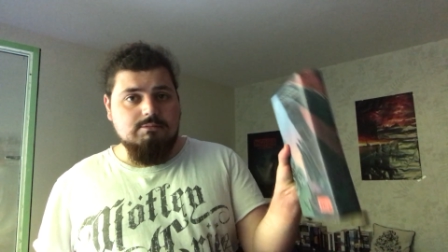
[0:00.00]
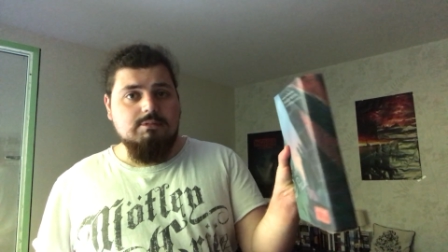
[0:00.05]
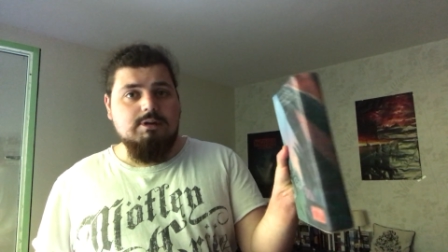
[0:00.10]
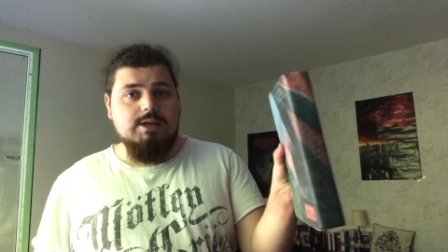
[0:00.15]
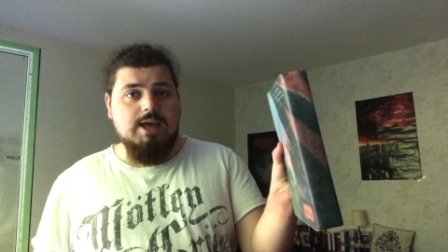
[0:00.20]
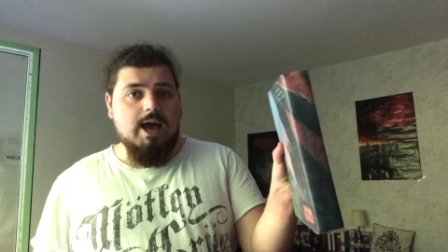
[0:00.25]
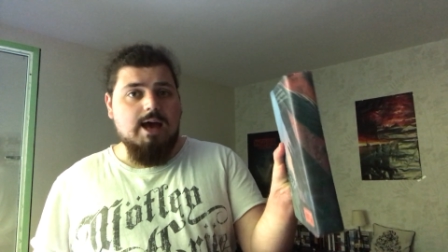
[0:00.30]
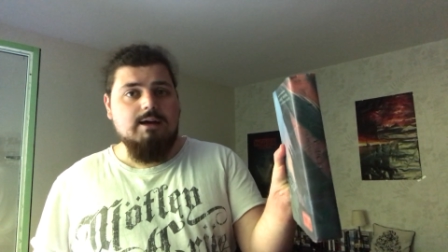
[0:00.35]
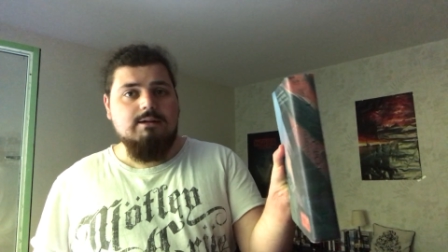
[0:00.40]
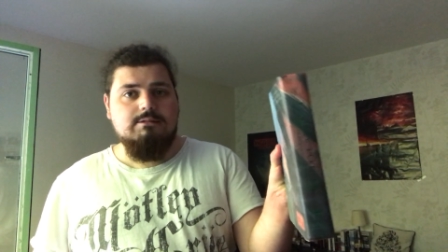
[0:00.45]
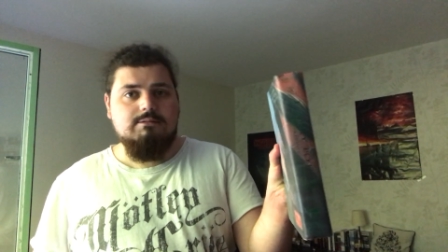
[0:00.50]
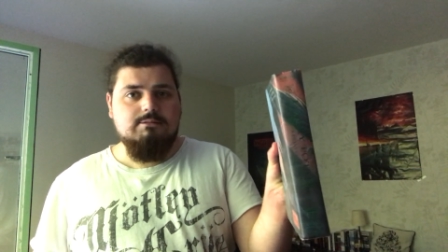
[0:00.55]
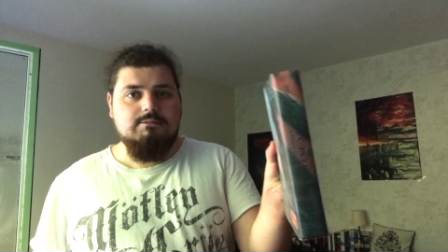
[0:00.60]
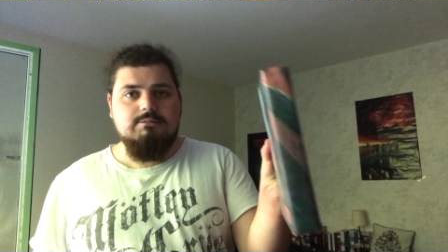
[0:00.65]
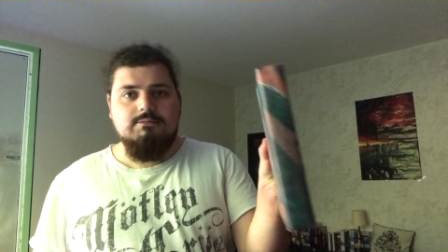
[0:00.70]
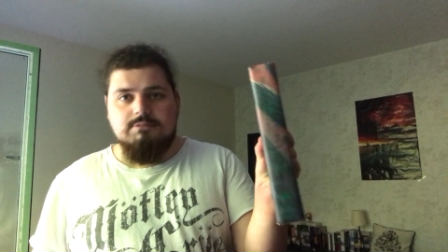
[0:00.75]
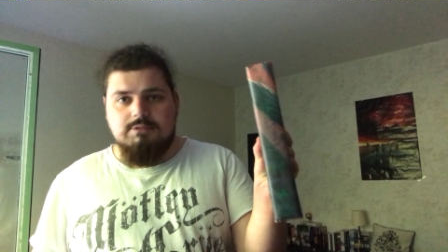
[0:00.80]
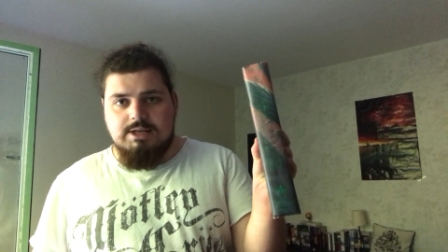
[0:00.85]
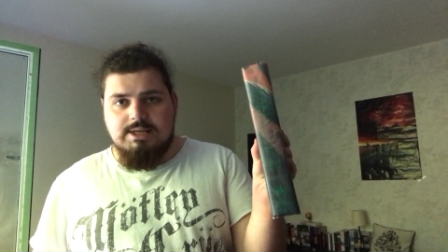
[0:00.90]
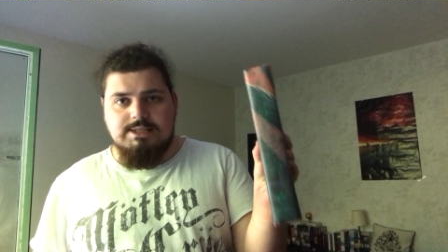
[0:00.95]
Yeah,
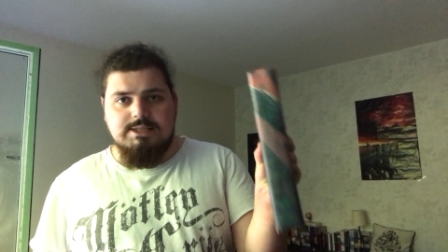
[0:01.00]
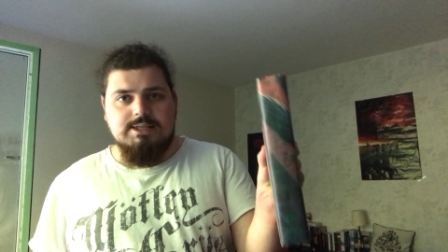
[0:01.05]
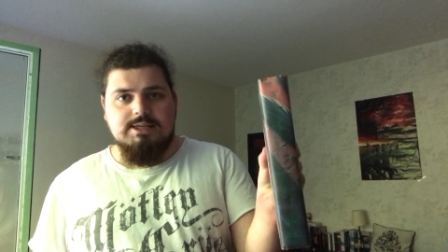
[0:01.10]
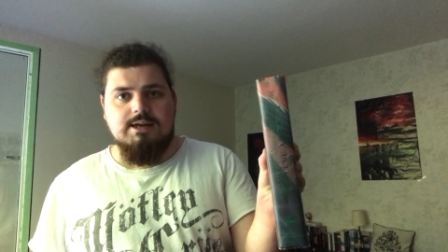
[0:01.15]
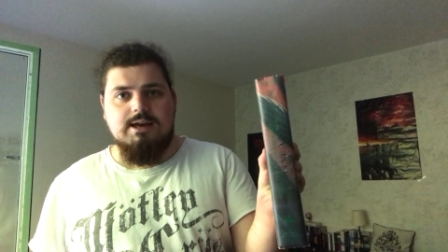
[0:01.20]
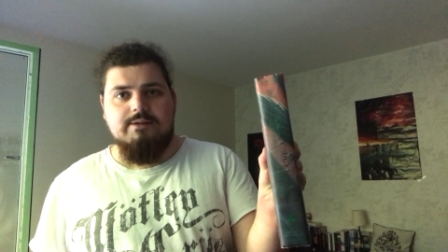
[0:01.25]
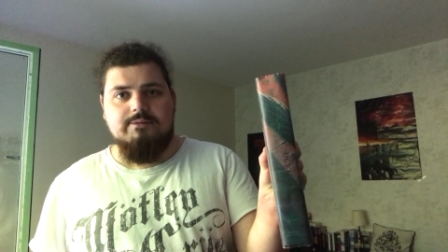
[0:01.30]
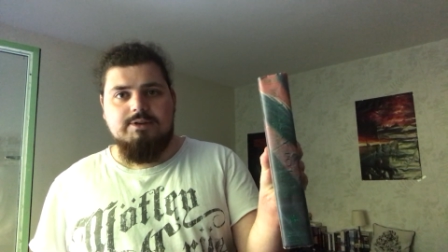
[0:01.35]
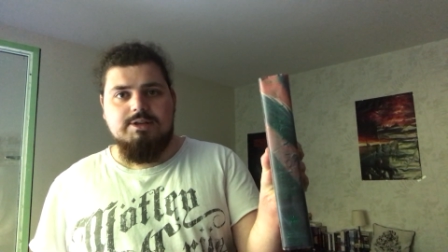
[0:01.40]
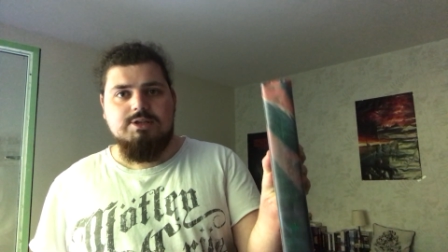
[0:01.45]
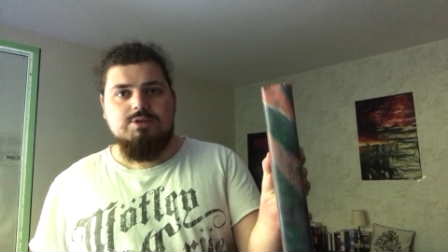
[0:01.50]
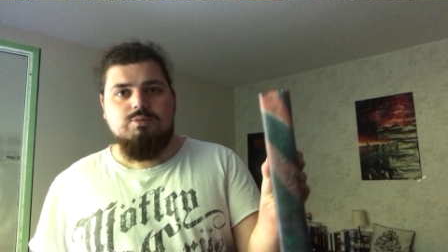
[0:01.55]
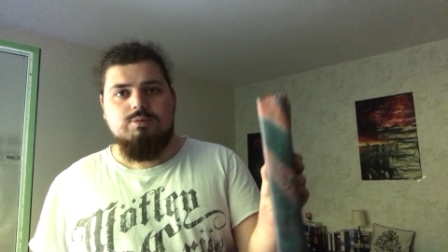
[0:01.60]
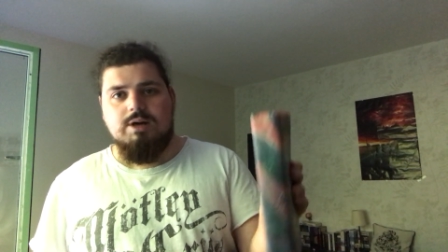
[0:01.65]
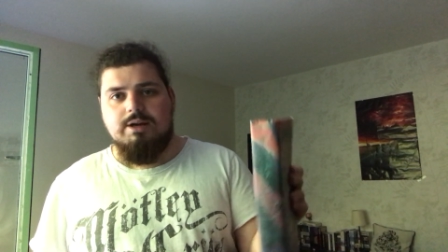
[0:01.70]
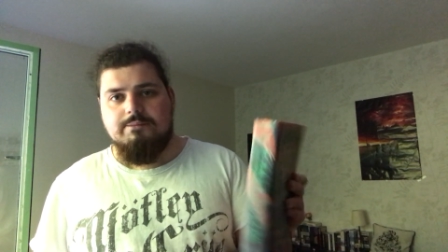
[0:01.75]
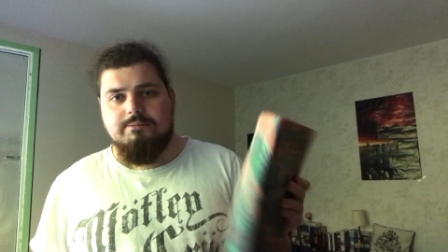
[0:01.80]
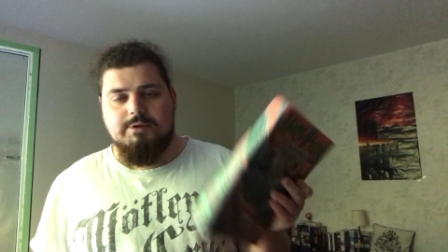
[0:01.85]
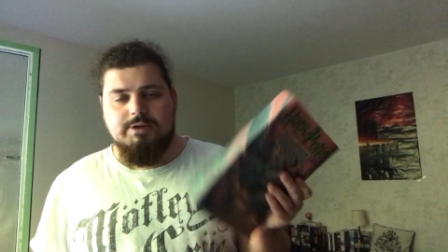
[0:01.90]
let's have this one